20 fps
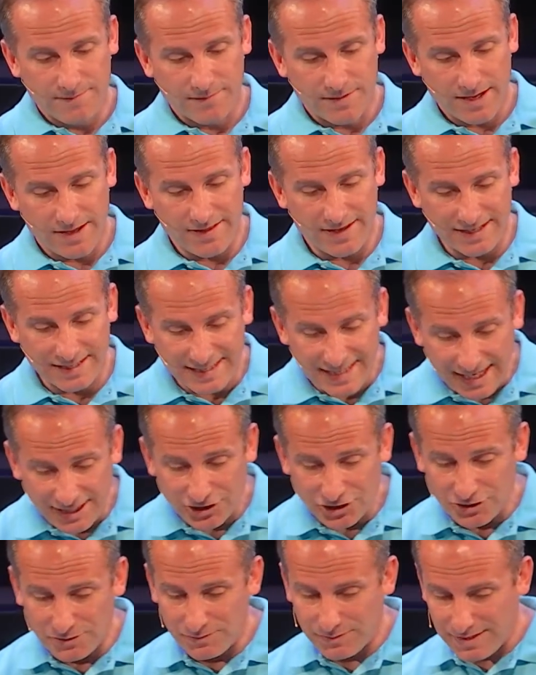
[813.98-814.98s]
and then
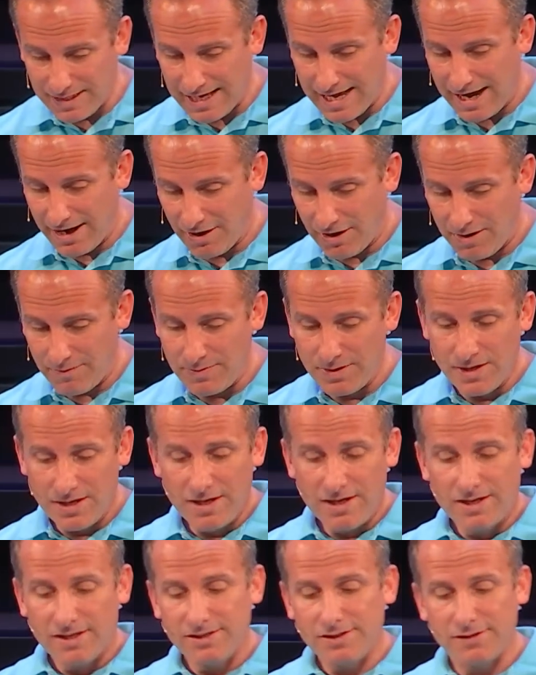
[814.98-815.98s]
Geshem, the Arab.
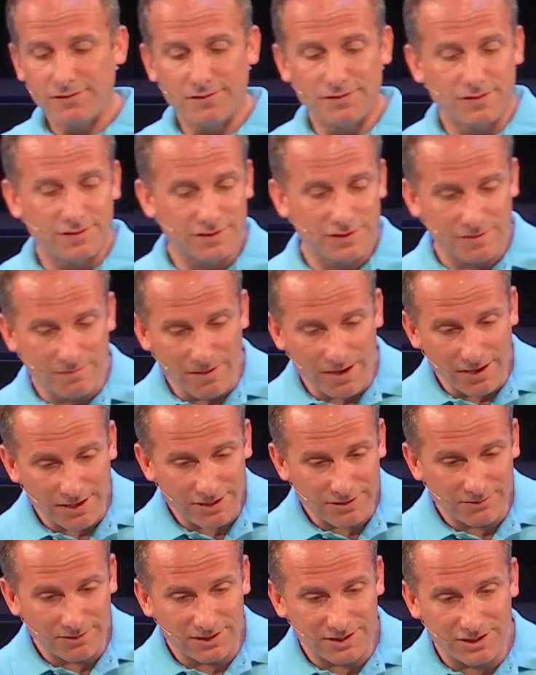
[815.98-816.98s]
You have the
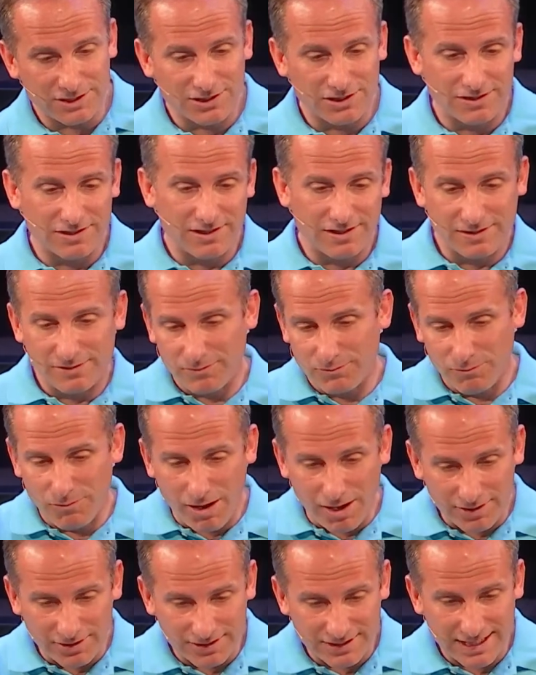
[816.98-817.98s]
Samaritan religion, the
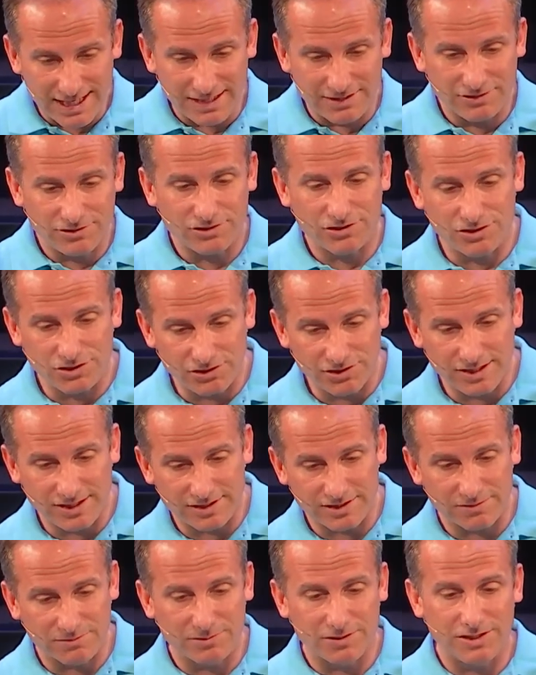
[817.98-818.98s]
watered-down
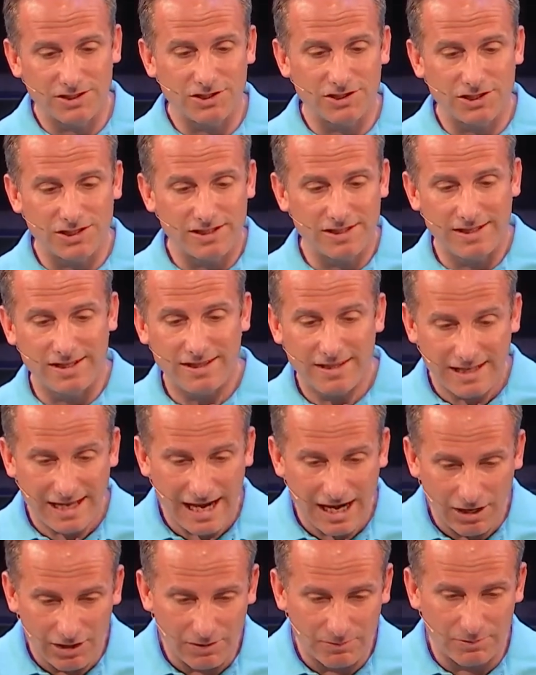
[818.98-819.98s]
Judaism religion, and then
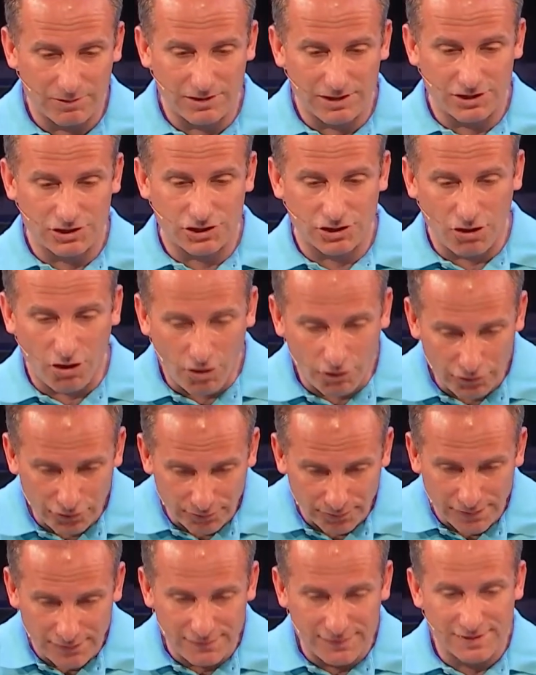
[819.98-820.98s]
the Arab religion. All
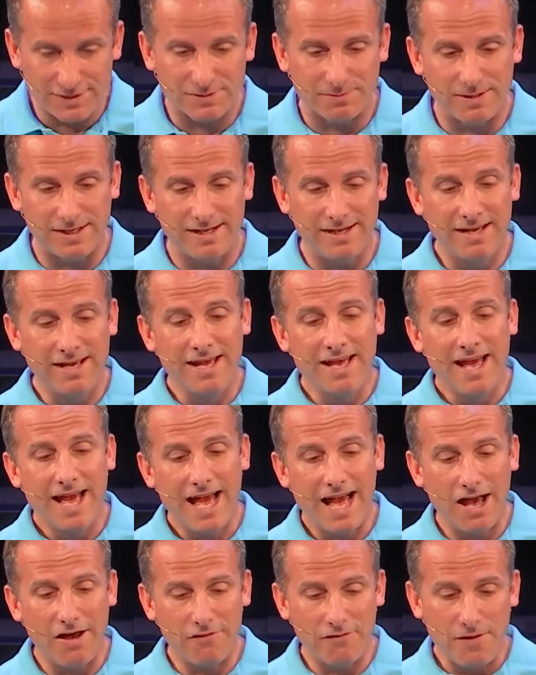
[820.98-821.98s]
three of these men
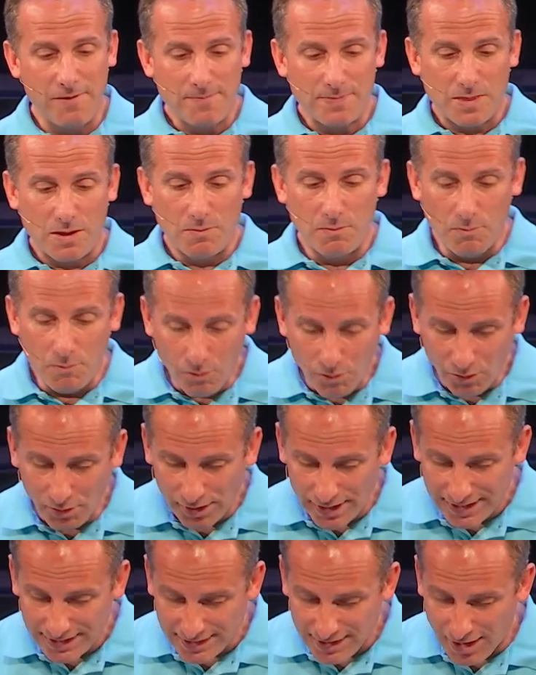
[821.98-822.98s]
have more
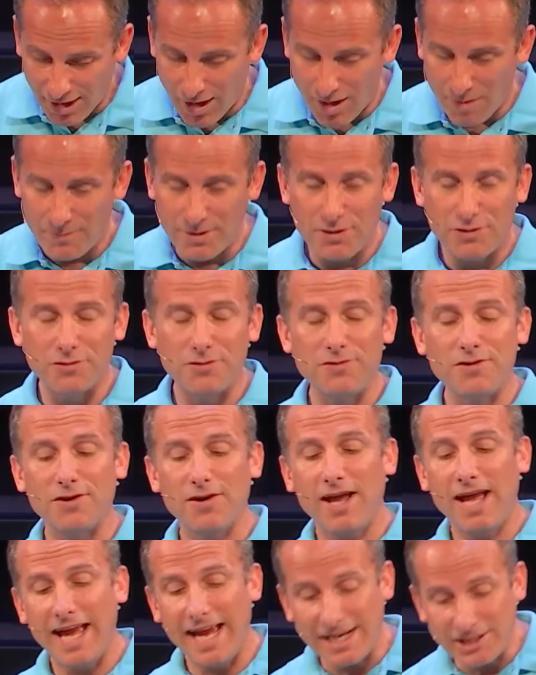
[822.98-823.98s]
in common through their
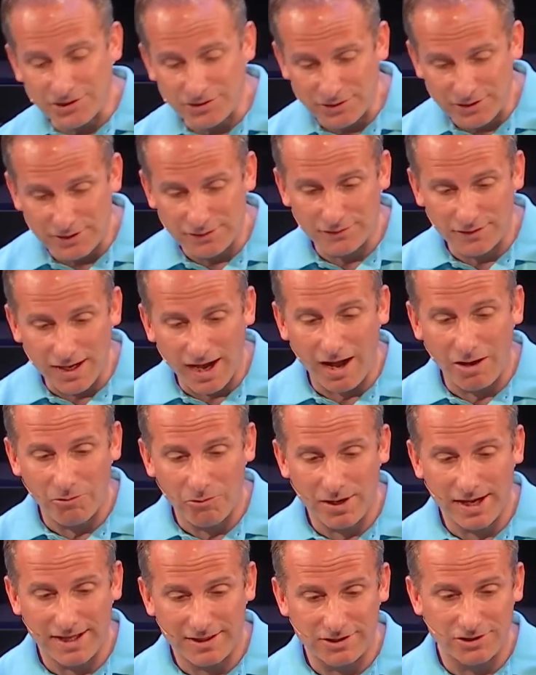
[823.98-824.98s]
hatred of
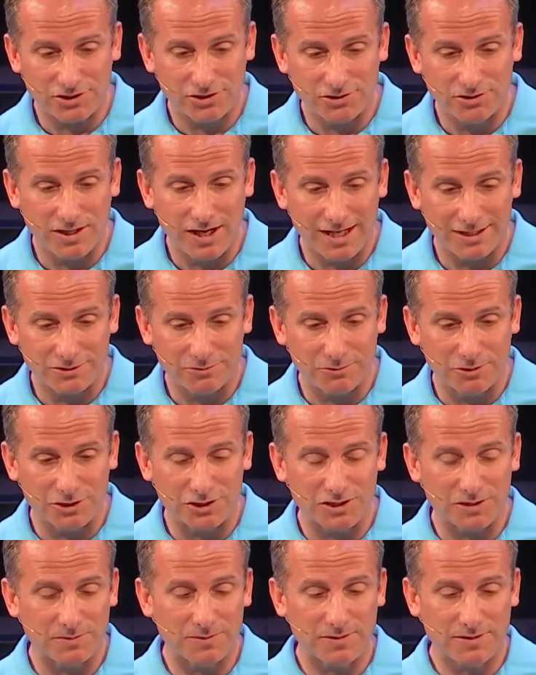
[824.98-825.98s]
Yahweh and the true God's
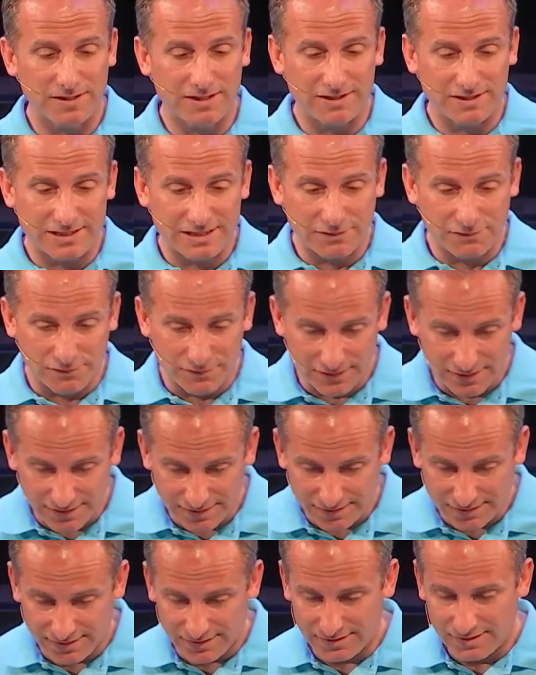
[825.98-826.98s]
worship than their
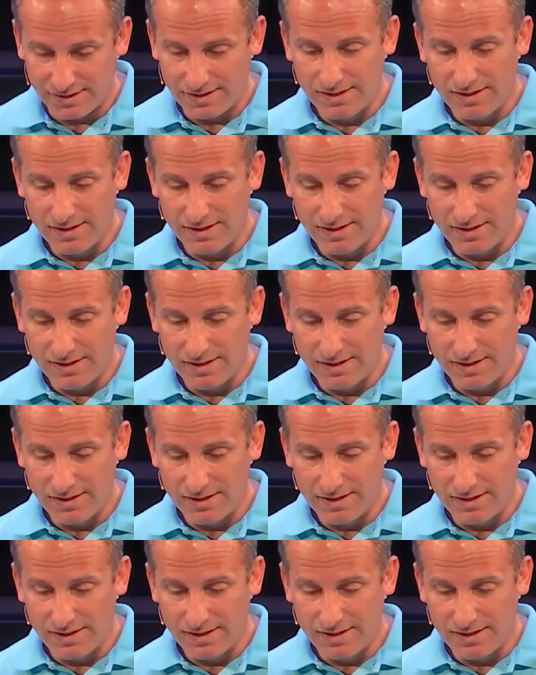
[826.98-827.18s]
differences